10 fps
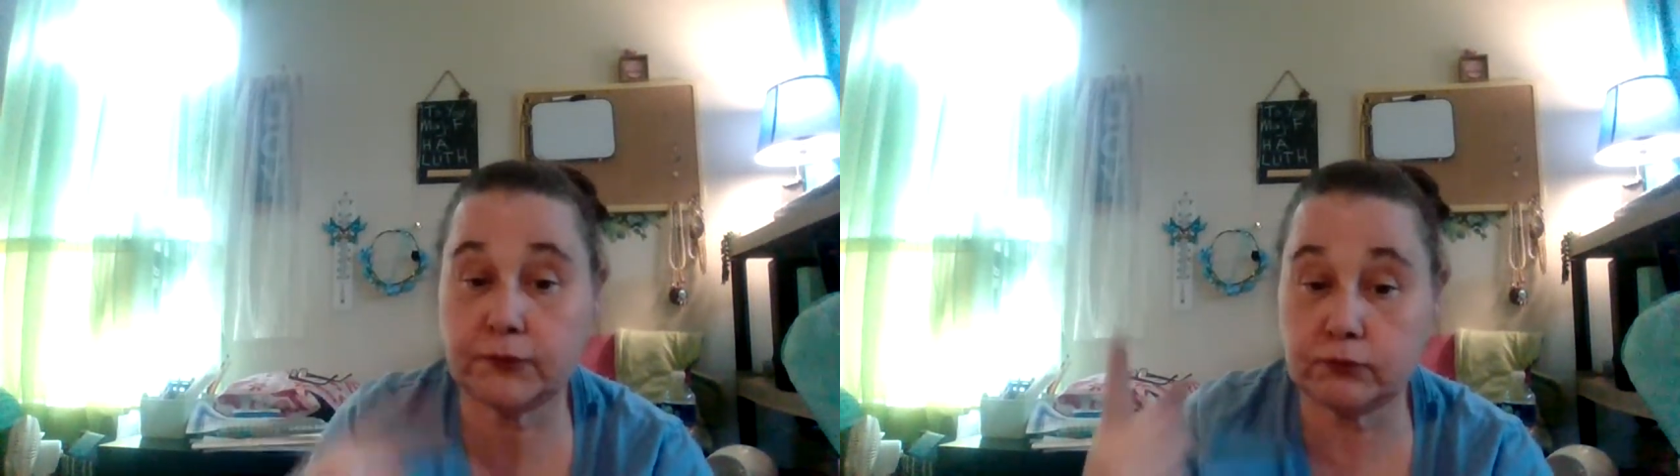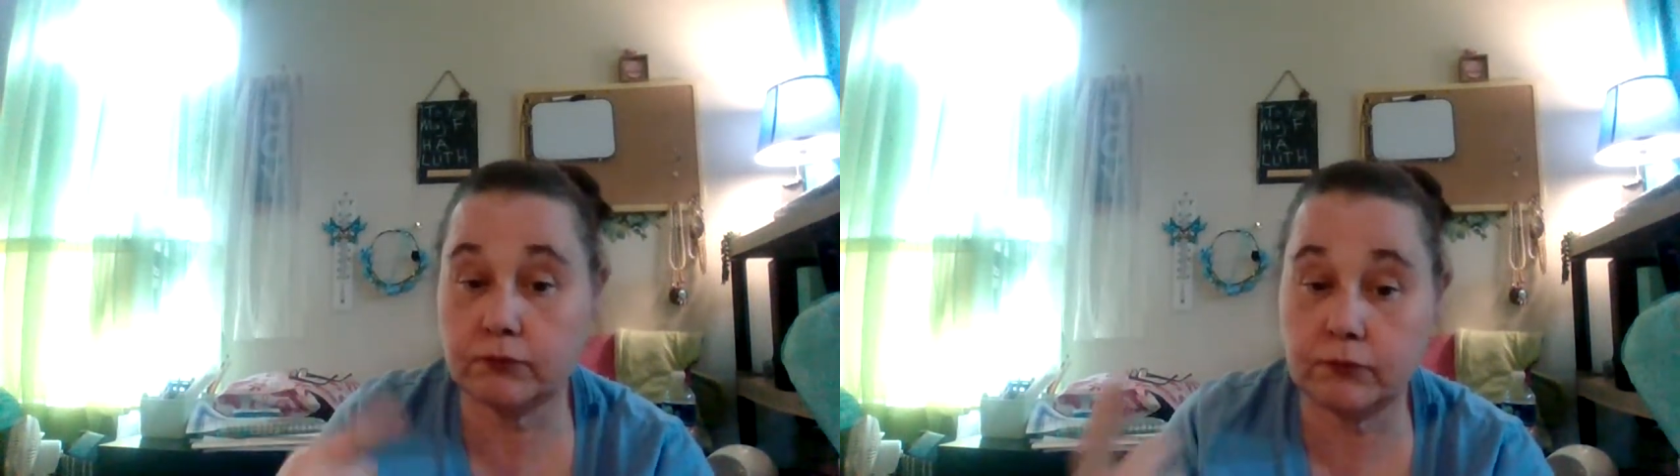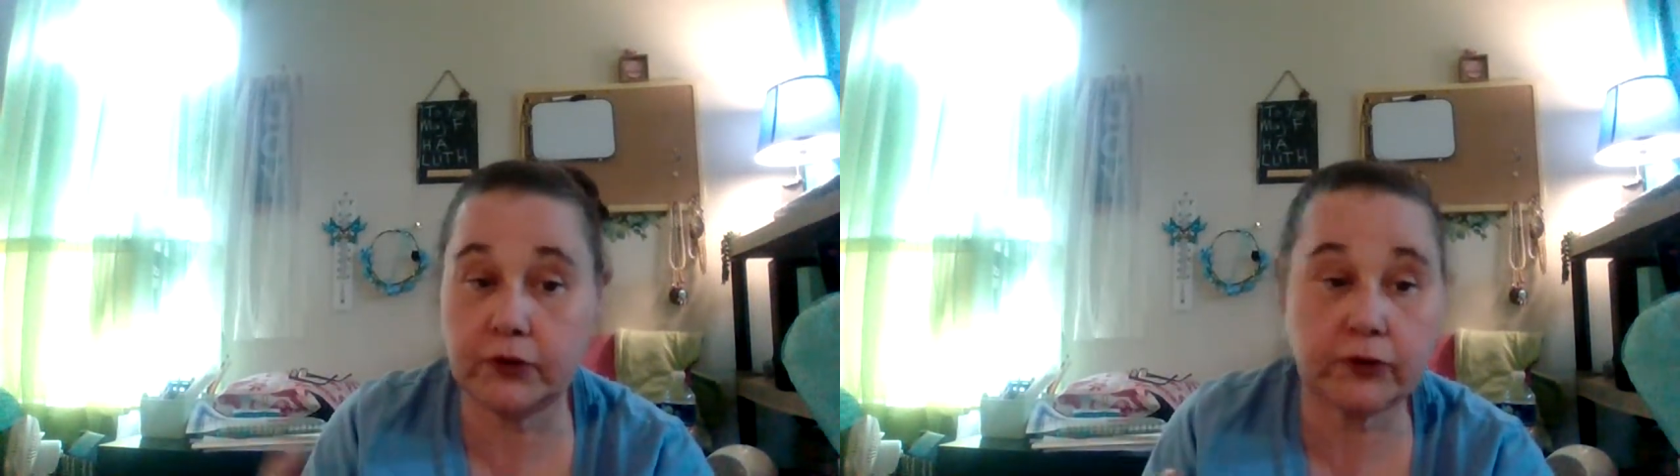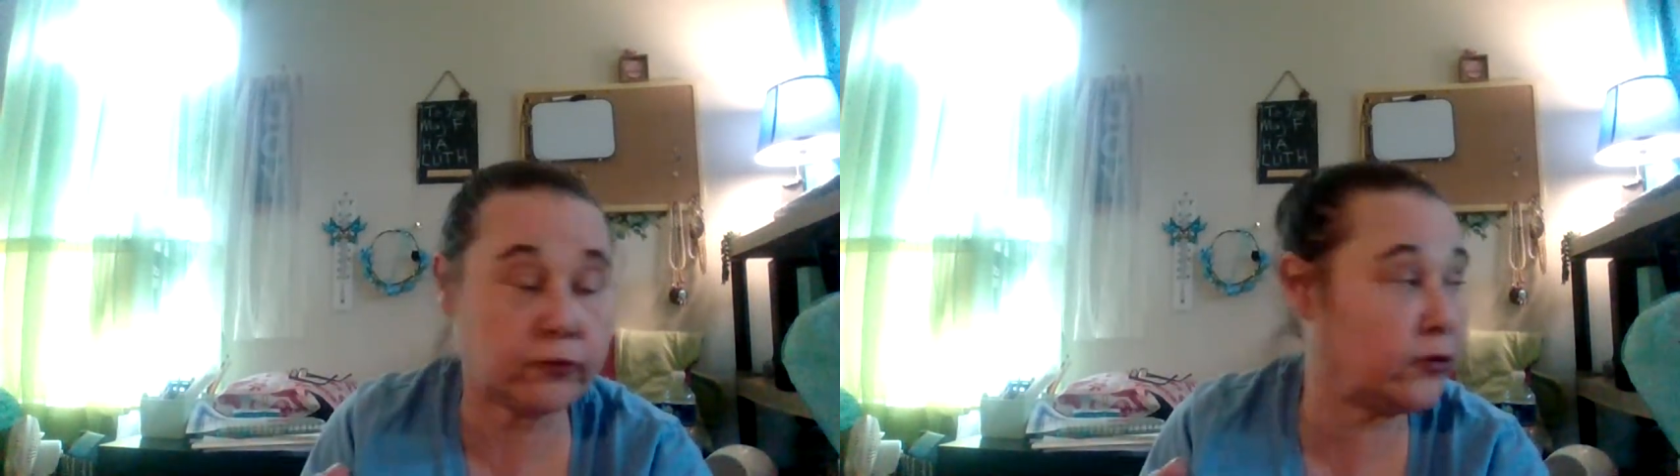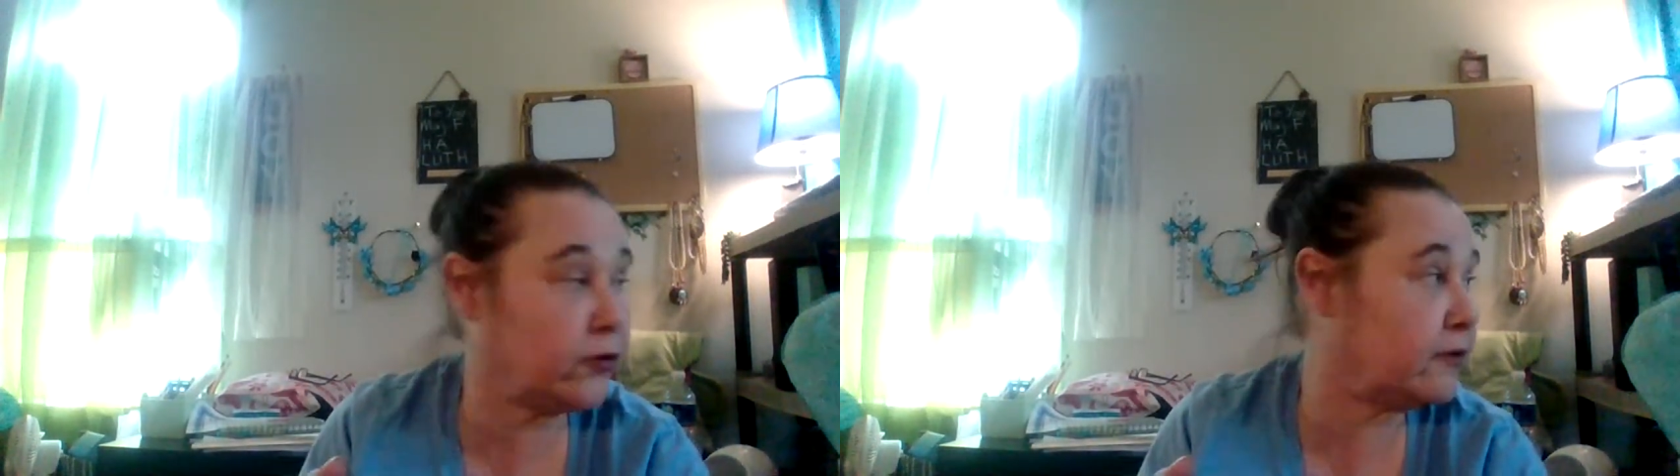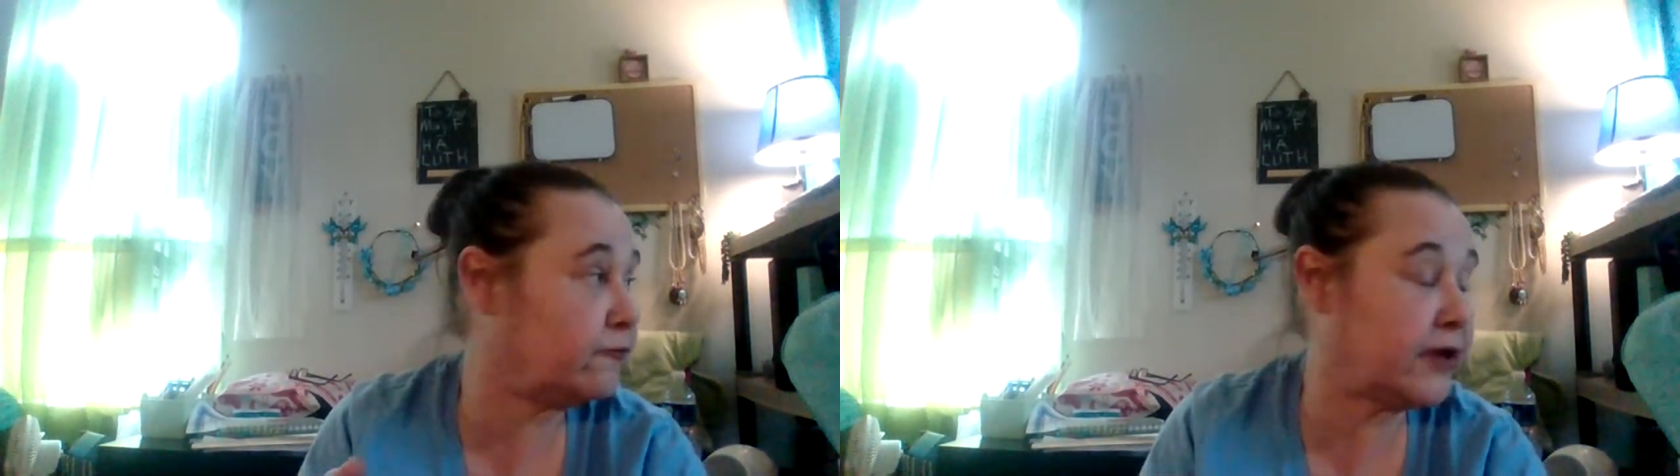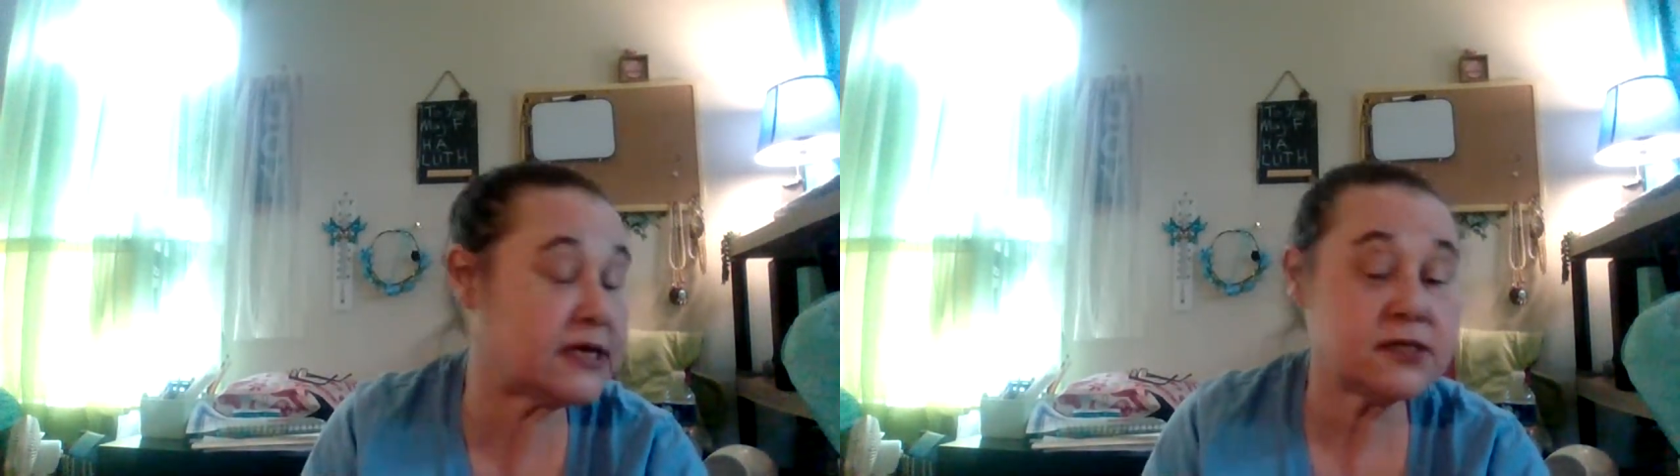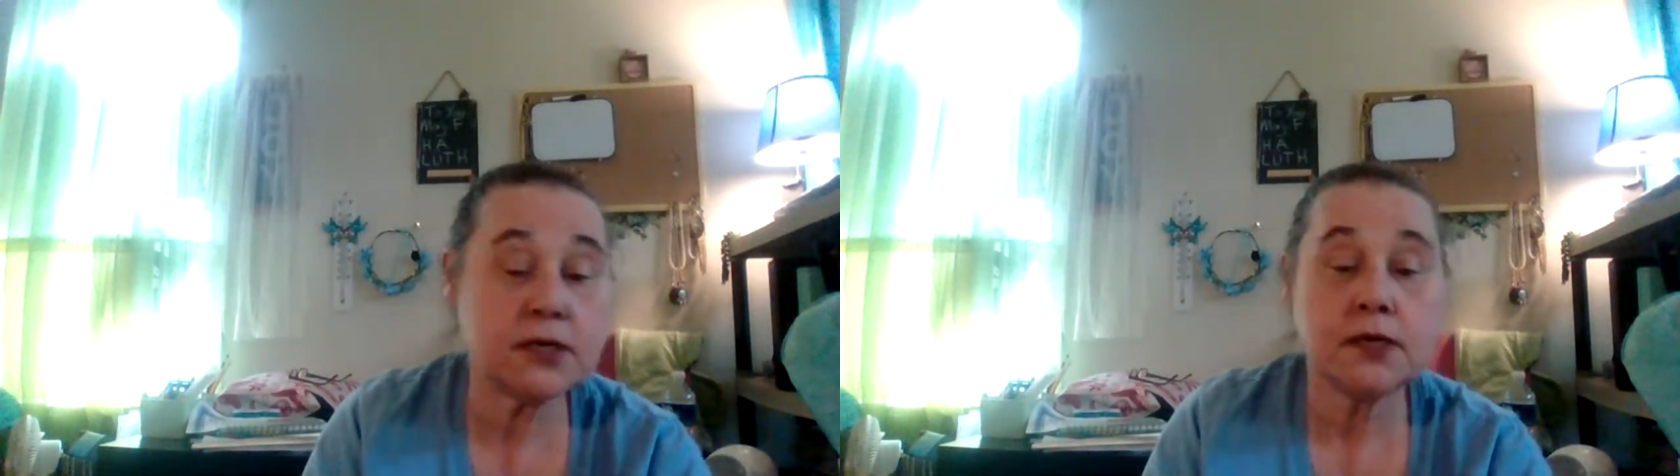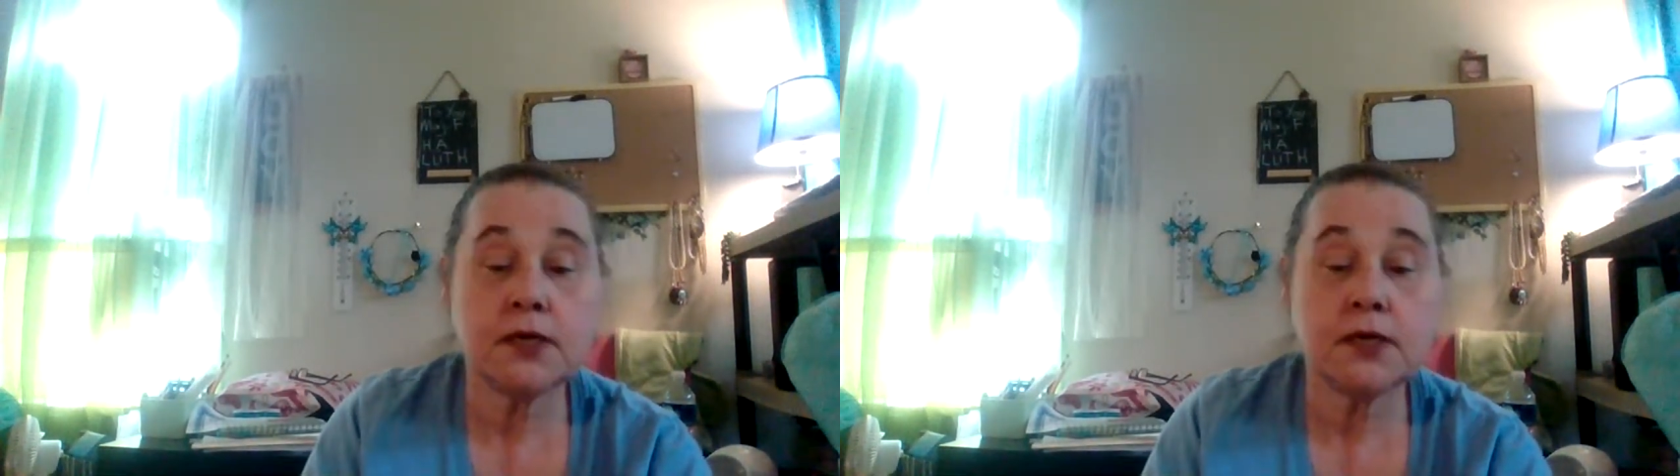you go that fast,